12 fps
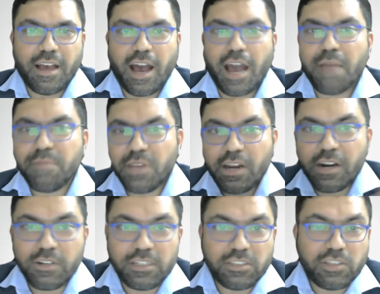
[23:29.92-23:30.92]
I'm
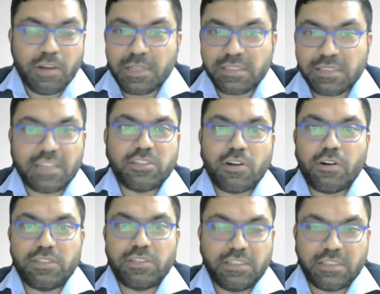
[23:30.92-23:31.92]
here on a domestic
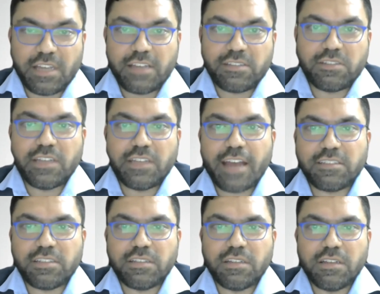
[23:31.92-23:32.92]
tour, she says, to get
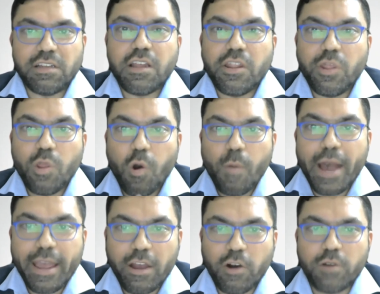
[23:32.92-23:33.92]
to know
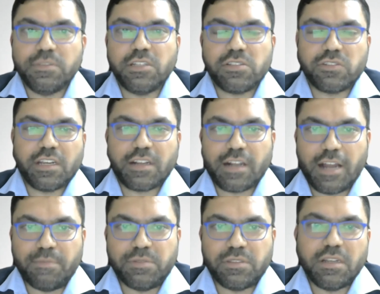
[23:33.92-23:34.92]
my home district
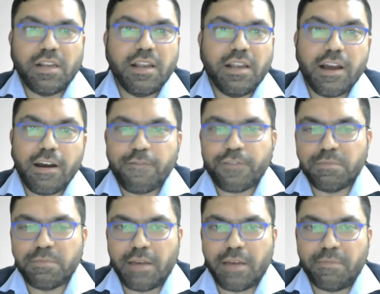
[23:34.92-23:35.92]
clubs, learn
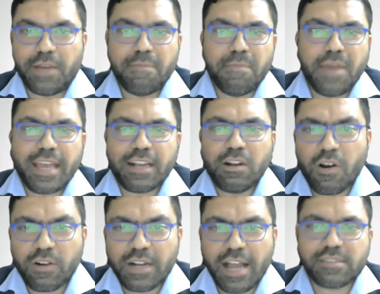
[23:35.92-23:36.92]
from them, and make
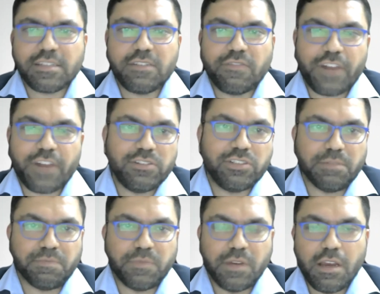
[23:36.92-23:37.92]
long-lasting
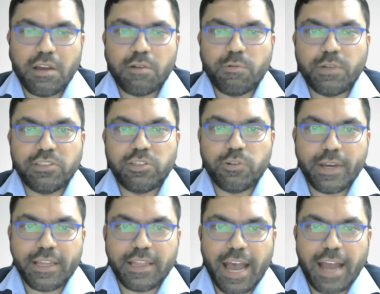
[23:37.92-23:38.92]
friendship, which
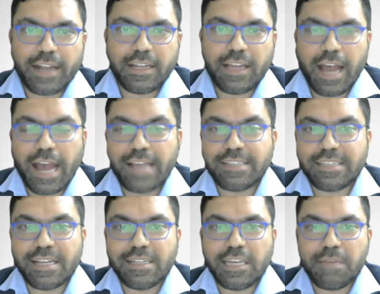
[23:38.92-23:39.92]
doing that, I
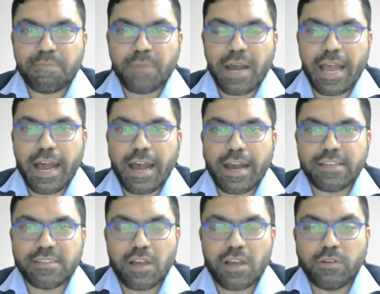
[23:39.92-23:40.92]
still keep my
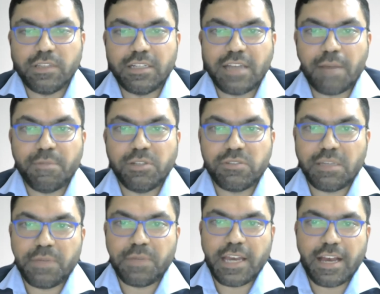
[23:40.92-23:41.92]
eyes on the
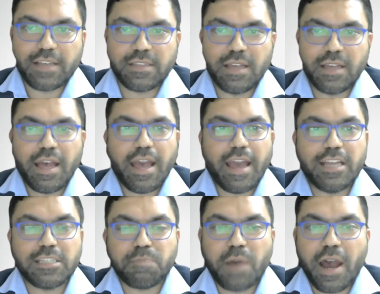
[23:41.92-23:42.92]
WCPS and
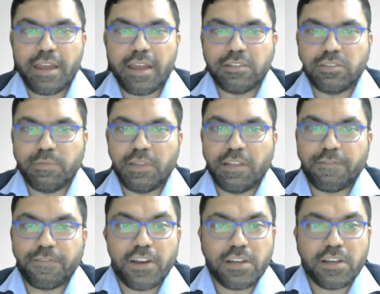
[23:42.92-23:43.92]
aspire to be the
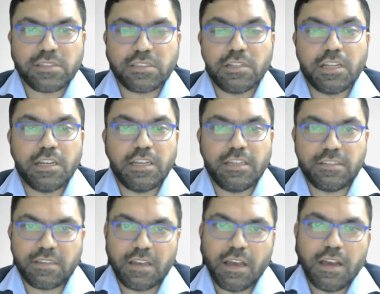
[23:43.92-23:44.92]
first
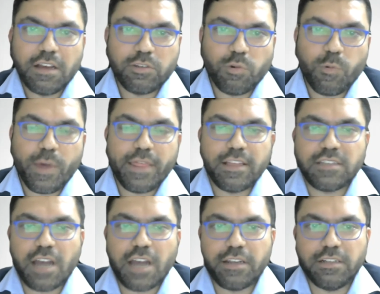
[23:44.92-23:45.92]
Sudanese to win the
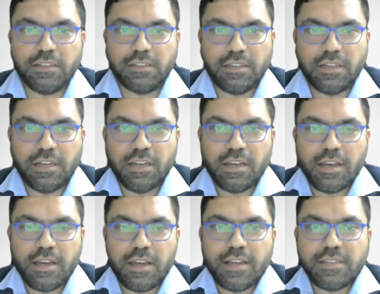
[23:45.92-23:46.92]
title.
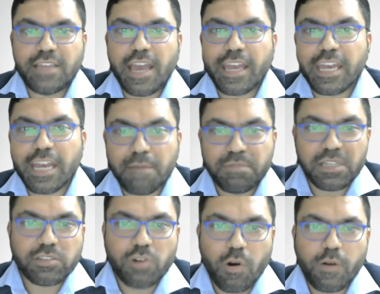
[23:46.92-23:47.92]
Taking up
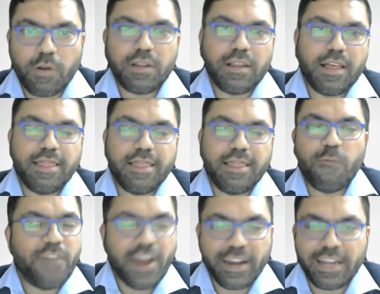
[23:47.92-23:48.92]
this role, the
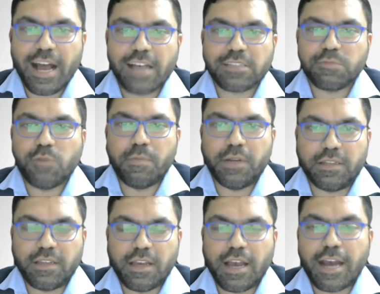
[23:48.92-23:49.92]
very last moment,
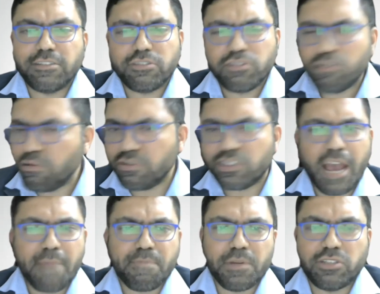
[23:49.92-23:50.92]
a true
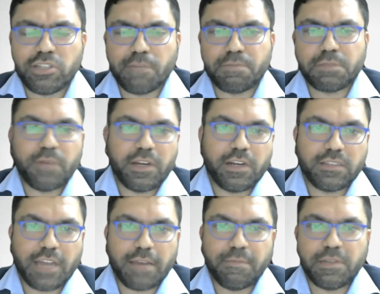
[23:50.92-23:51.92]
championship spirit,
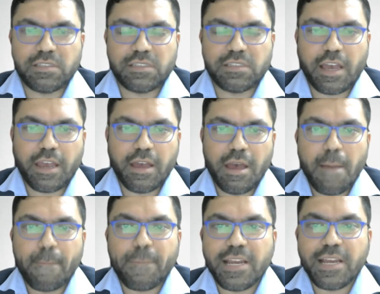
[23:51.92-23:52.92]
I must say,
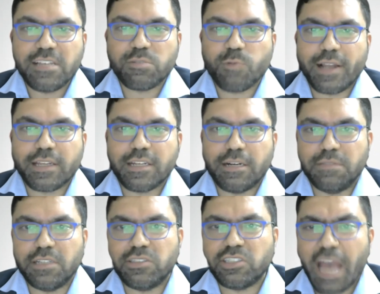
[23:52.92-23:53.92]
please welcome
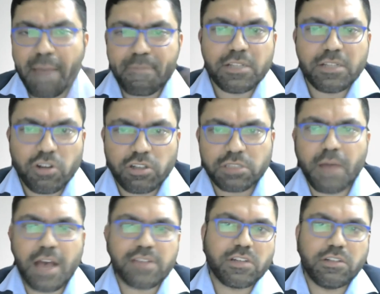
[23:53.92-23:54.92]
the champion
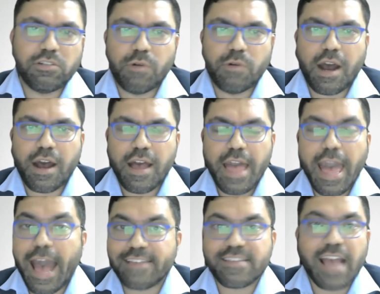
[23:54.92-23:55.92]
Toastmaster Nuha
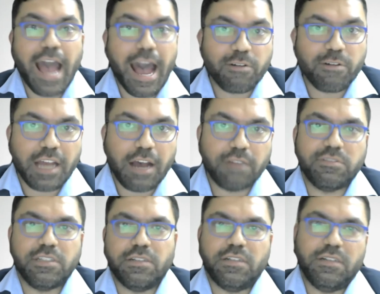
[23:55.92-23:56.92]
as our
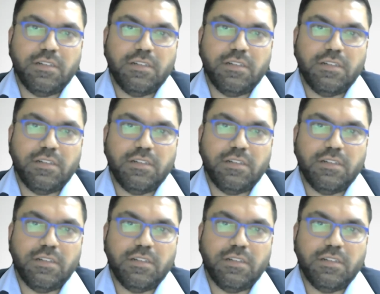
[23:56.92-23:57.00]
counter.